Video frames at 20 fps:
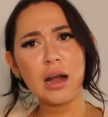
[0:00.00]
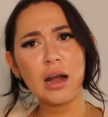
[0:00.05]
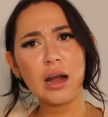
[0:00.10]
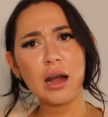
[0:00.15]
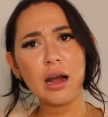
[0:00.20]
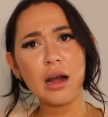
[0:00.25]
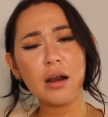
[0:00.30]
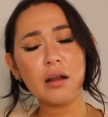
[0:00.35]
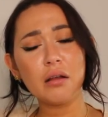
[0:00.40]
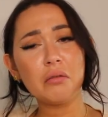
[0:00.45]

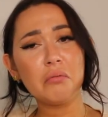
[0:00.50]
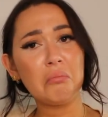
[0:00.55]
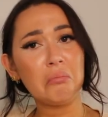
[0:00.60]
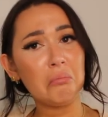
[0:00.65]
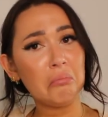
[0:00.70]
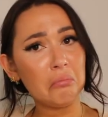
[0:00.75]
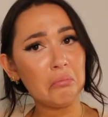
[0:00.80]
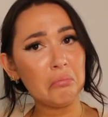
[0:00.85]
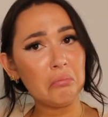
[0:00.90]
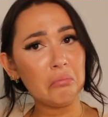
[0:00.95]

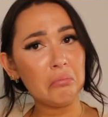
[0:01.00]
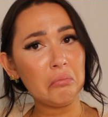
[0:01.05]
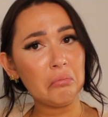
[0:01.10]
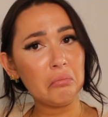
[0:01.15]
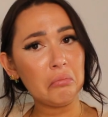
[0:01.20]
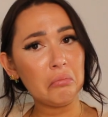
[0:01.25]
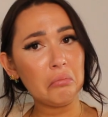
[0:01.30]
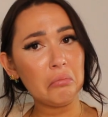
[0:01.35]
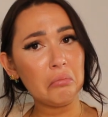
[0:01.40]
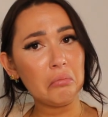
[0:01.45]

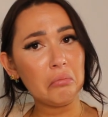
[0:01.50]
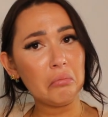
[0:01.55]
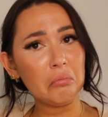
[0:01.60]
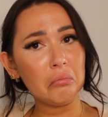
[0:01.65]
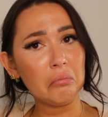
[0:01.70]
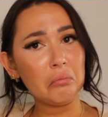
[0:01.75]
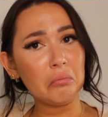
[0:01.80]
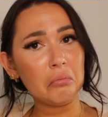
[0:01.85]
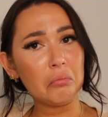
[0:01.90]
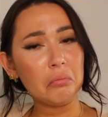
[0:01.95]
[no speech]